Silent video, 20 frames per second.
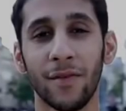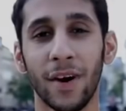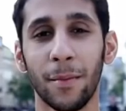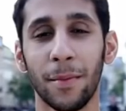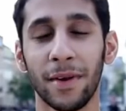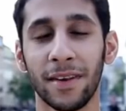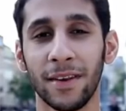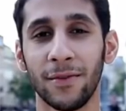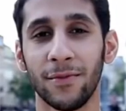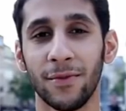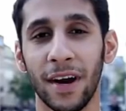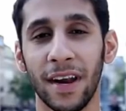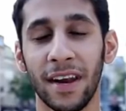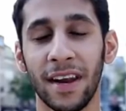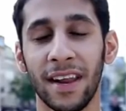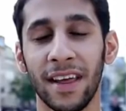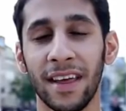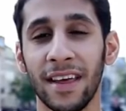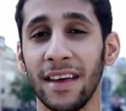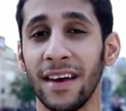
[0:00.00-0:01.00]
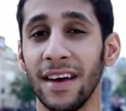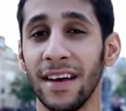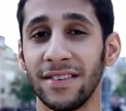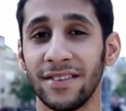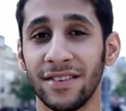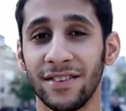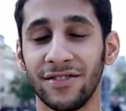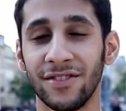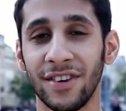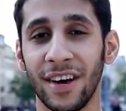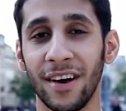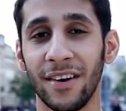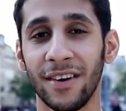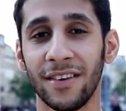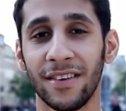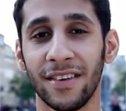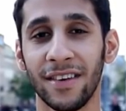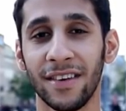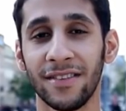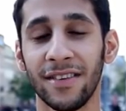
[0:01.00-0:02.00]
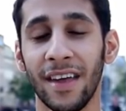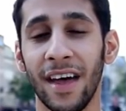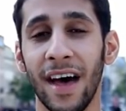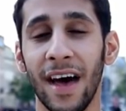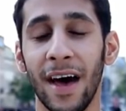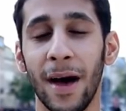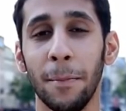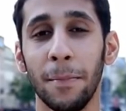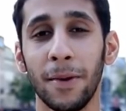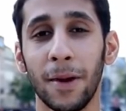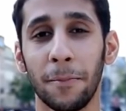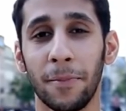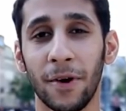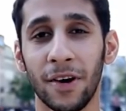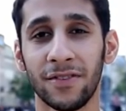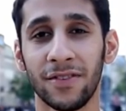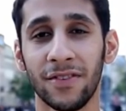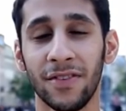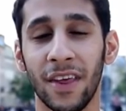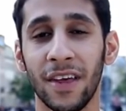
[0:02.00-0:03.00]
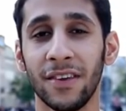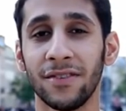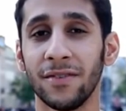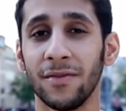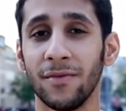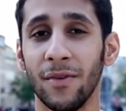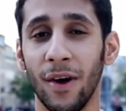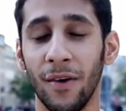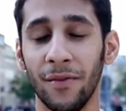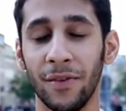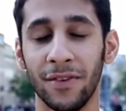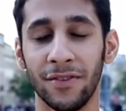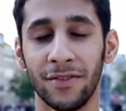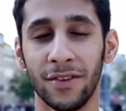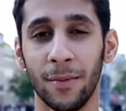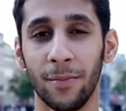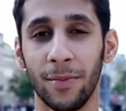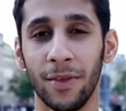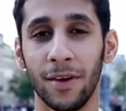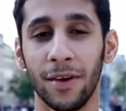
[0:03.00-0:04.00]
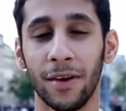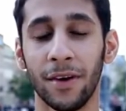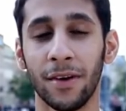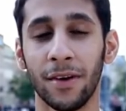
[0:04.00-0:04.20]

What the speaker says: environmentally friendly, assist charities, and be a person that's involved in something.